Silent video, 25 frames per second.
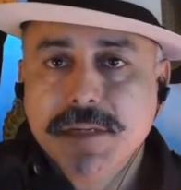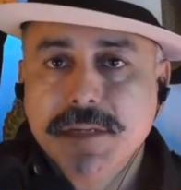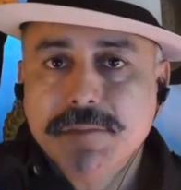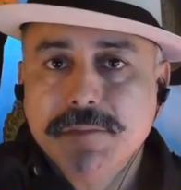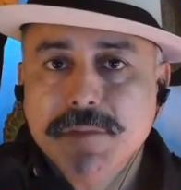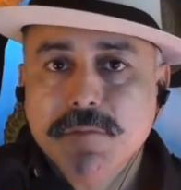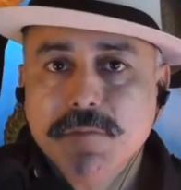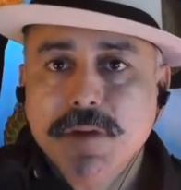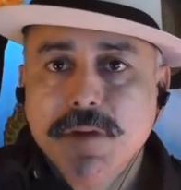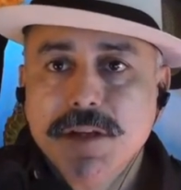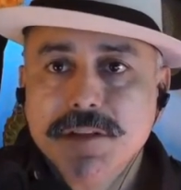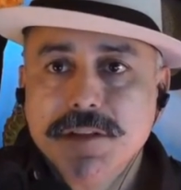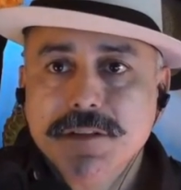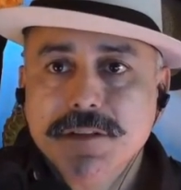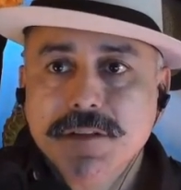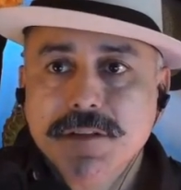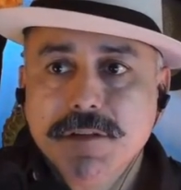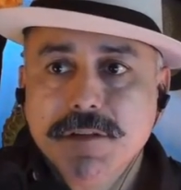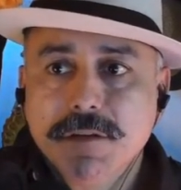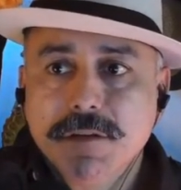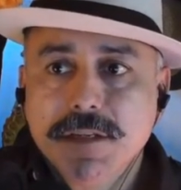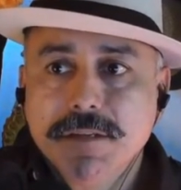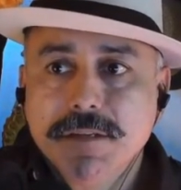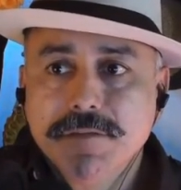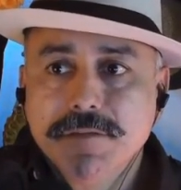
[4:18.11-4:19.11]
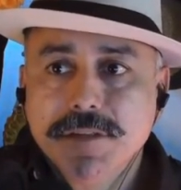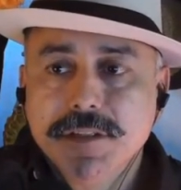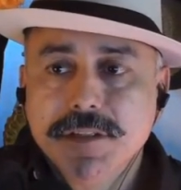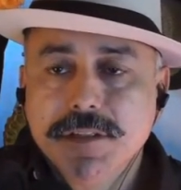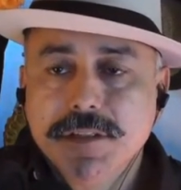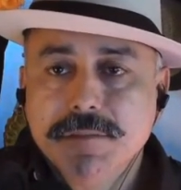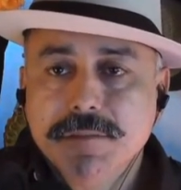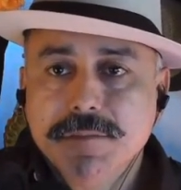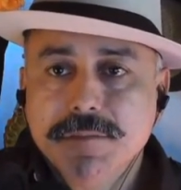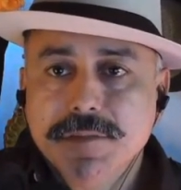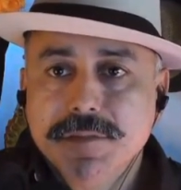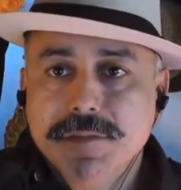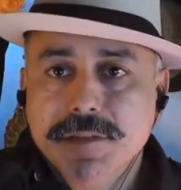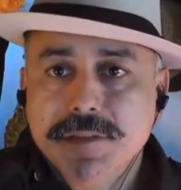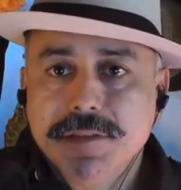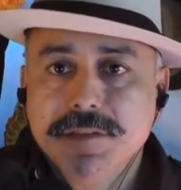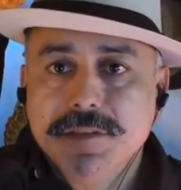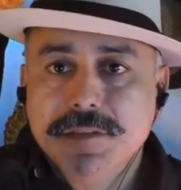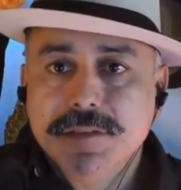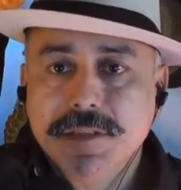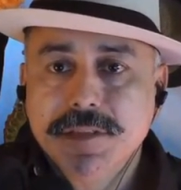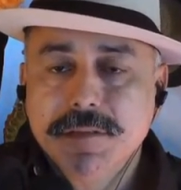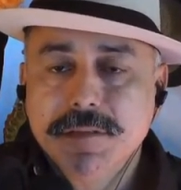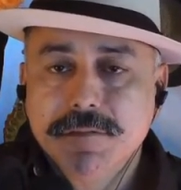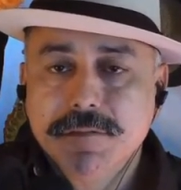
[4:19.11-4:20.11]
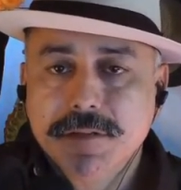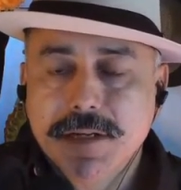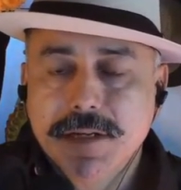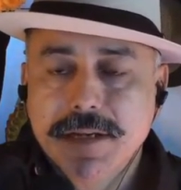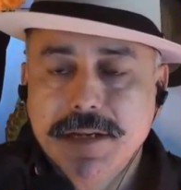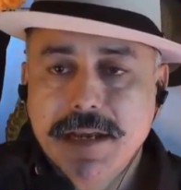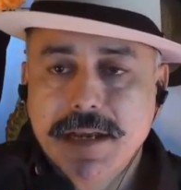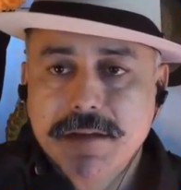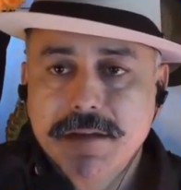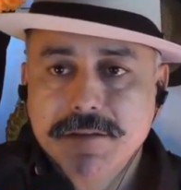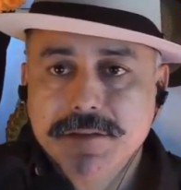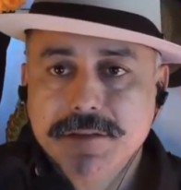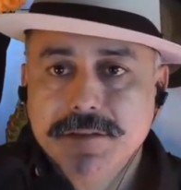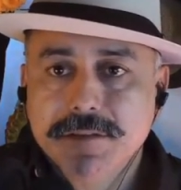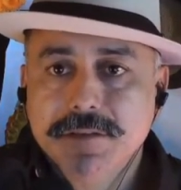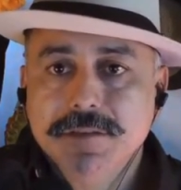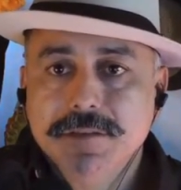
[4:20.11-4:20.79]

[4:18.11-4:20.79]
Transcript: I've been watching the creative team since they were announced.